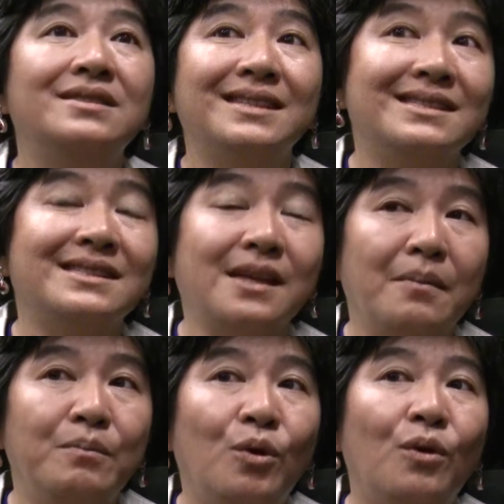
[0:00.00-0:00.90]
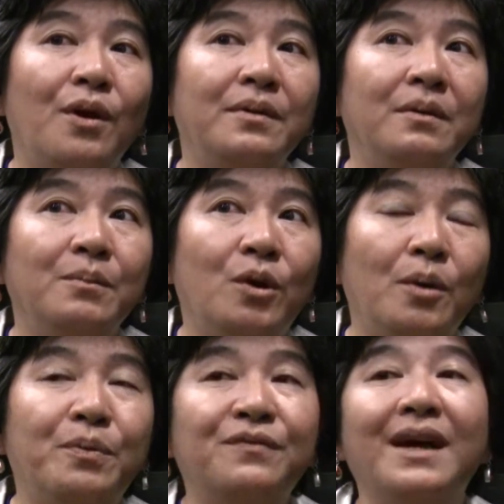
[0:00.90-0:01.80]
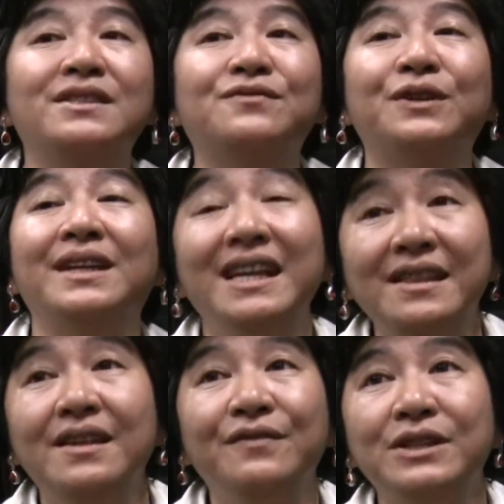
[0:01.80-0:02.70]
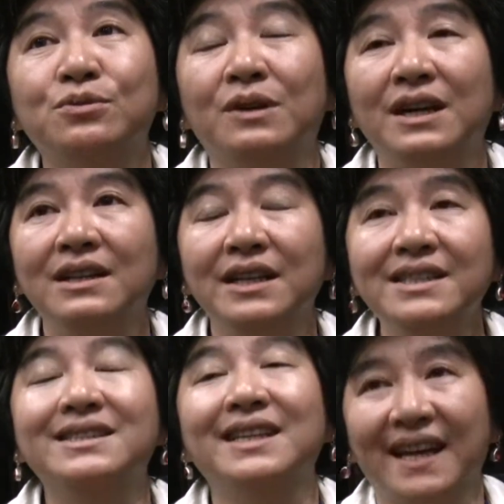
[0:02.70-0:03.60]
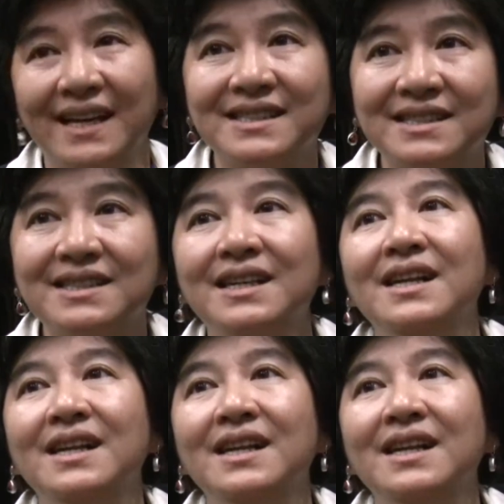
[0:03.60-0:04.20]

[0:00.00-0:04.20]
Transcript: system more more provides for the individual interest